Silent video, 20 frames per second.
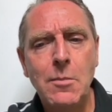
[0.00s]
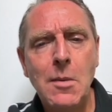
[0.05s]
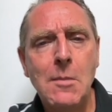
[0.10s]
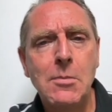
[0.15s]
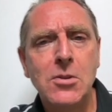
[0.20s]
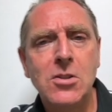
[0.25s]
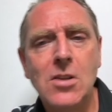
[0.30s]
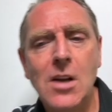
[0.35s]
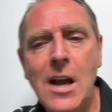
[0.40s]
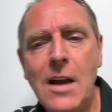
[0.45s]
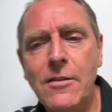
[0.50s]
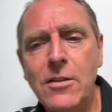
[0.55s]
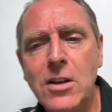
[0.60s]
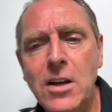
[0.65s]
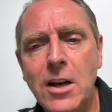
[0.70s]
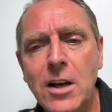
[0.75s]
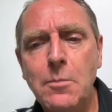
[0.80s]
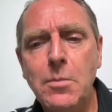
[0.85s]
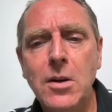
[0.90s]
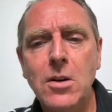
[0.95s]
people still have a
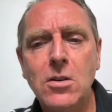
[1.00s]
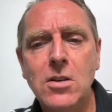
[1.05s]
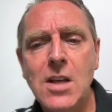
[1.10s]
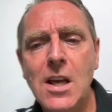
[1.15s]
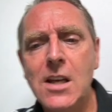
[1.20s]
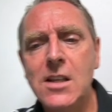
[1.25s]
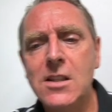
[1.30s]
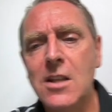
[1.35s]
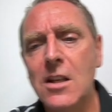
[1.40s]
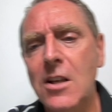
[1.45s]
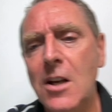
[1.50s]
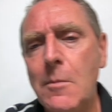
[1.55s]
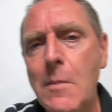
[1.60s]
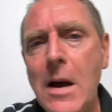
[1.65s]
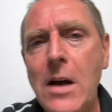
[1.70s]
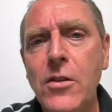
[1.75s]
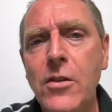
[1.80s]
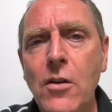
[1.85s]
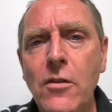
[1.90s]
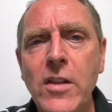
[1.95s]
lot of bitter taste in their
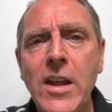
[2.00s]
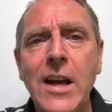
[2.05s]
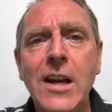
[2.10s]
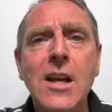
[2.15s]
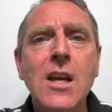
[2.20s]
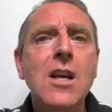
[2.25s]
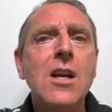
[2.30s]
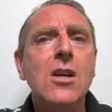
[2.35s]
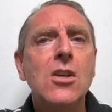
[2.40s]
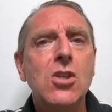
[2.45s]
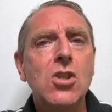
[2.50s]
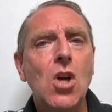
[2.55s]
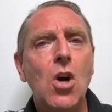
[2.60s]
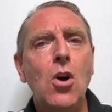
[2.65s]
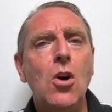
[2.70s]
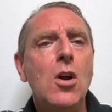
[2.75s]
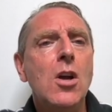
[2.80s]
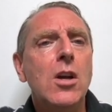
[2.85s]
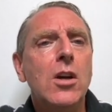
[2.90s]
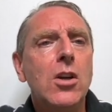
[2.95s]
mouth over that. So,